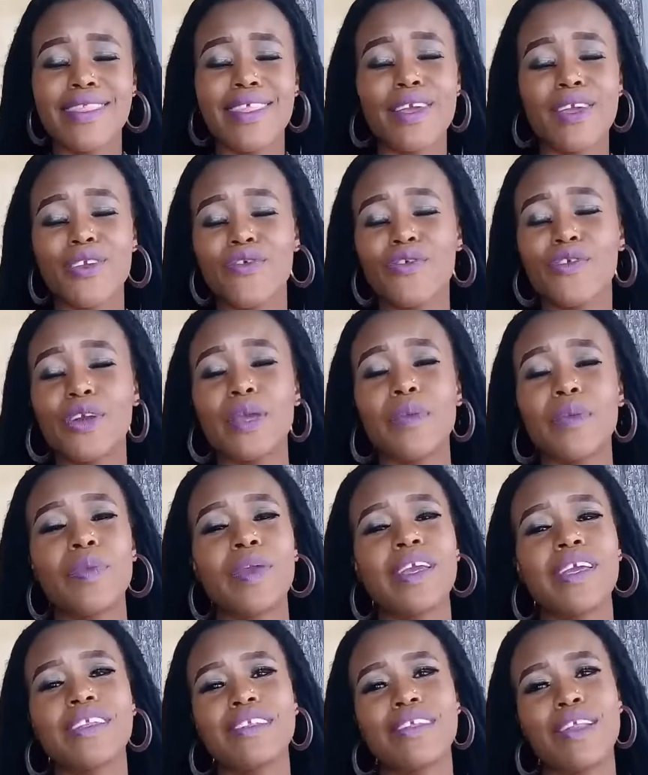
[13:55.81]
Thank you for
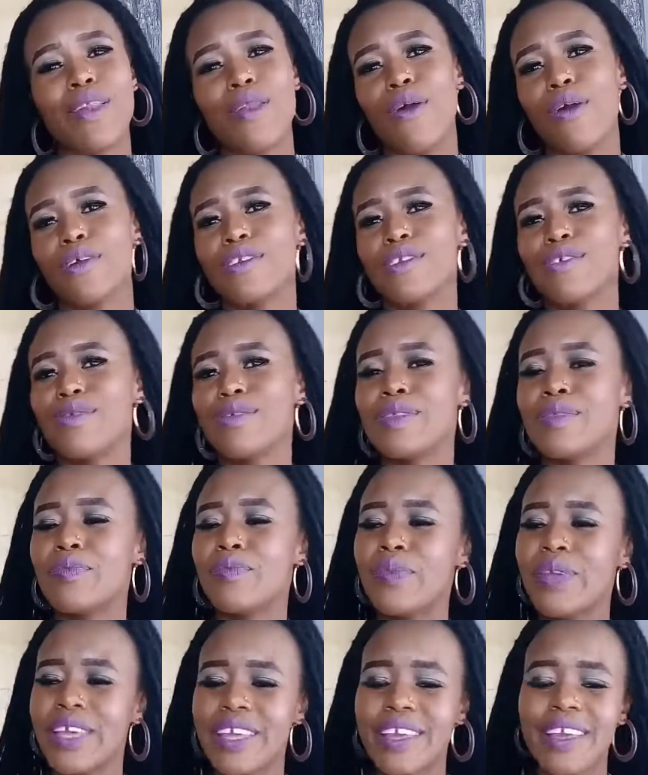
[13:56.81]
keeping it locked
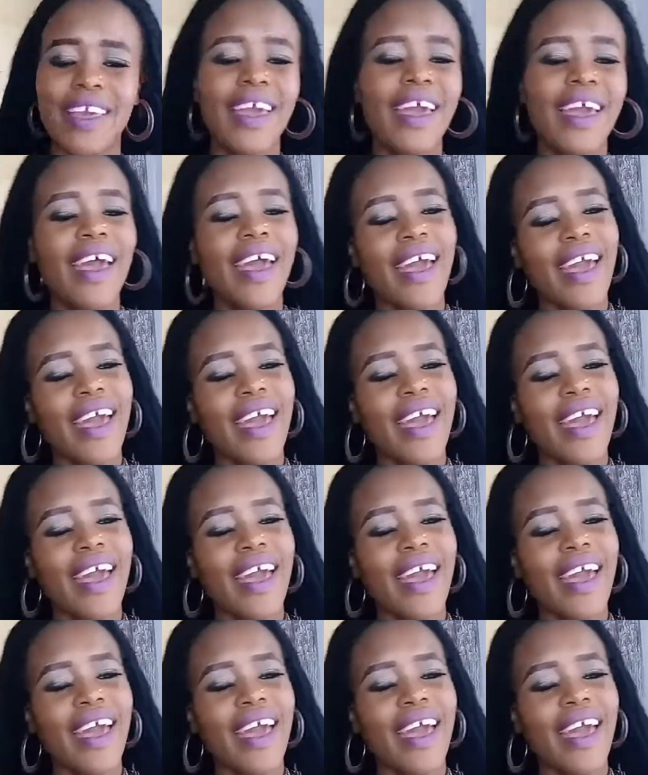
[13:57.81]
with me.